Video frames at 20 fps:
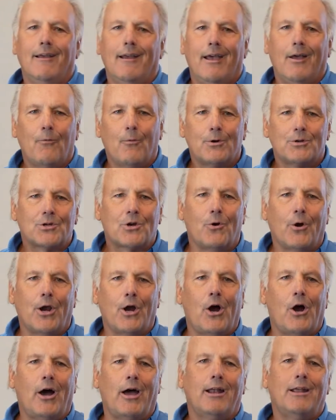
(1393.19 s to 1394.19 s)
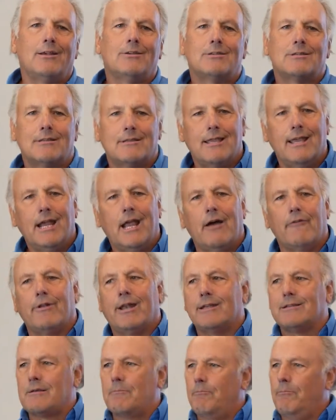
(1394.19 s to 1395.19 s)
and what's going on is, think of
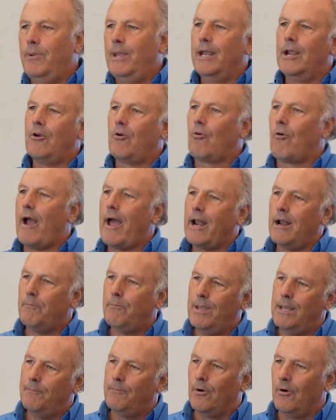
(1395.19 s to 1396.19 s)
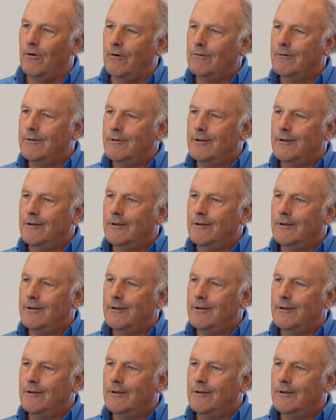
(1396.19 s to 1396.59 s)
it as a big crowd of people,